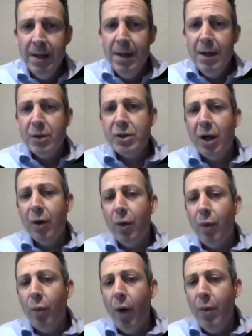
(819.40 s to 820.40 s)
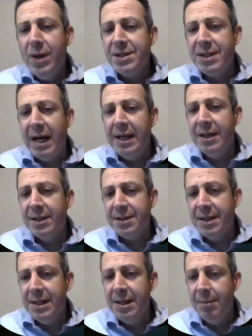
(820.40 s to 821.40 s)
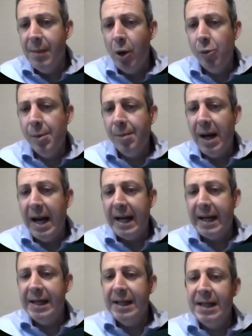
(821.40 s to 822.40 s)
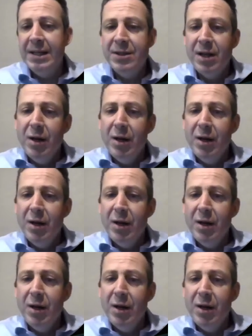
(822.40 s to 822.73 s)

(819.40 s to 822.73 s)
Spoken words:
So what we're starting to see in the Melbourne market is